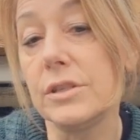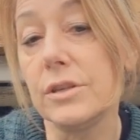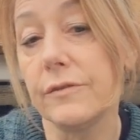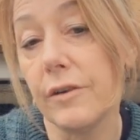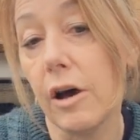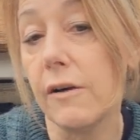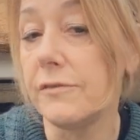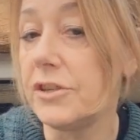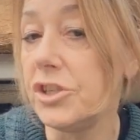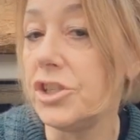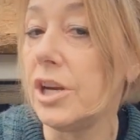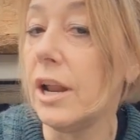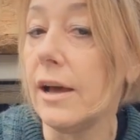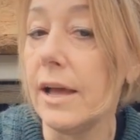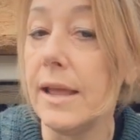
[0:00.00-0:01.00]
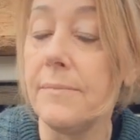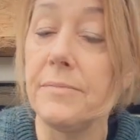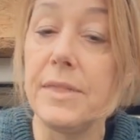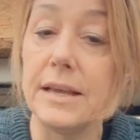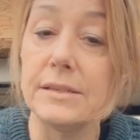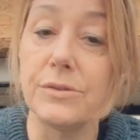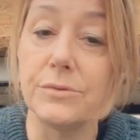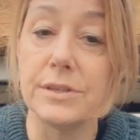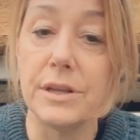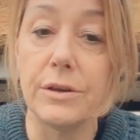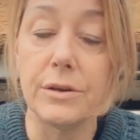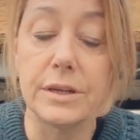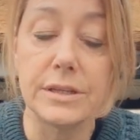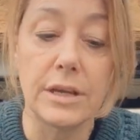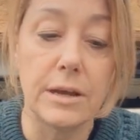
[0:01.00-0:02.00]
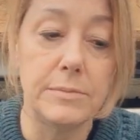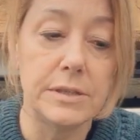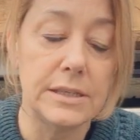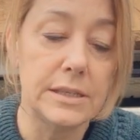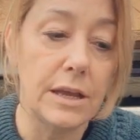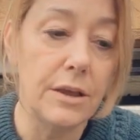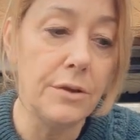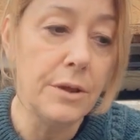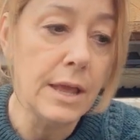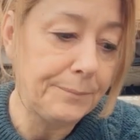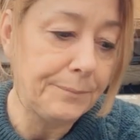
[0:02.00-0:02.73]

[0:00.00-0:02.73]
sort of after July, that's also a good time to sow.